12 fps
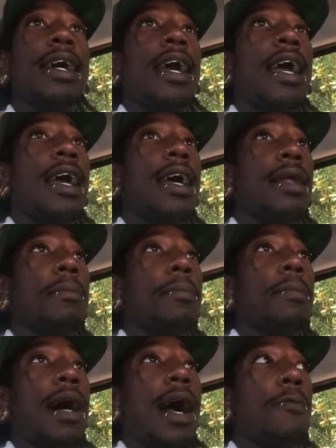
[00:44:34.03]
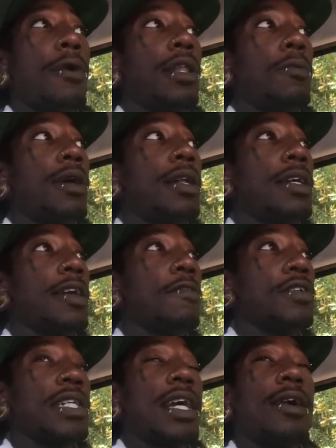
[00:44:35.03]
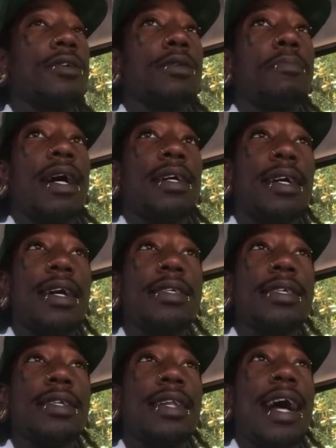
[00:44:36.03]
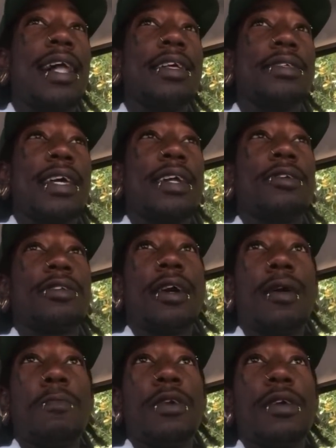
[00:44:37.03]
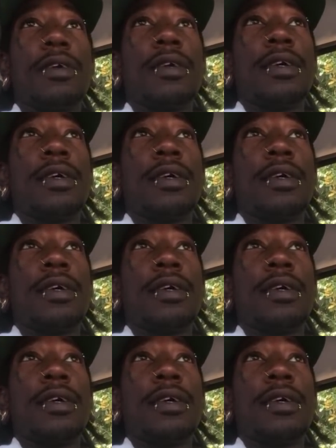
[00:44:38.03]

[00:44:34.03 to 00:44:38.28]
And I really want to give a shout out to my cousin, Alexander Tommy.